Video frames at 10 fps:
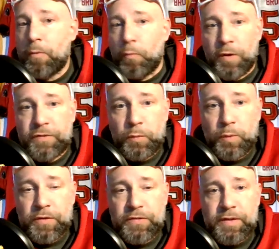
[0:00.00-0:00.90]
Russell
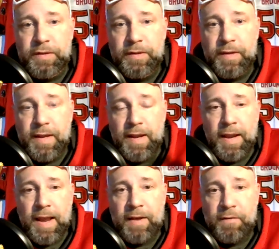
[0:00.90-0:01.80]
Wilson,
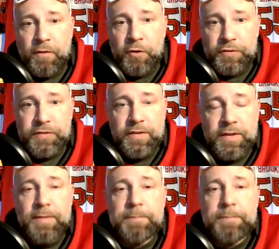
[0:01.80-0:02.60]
and a first.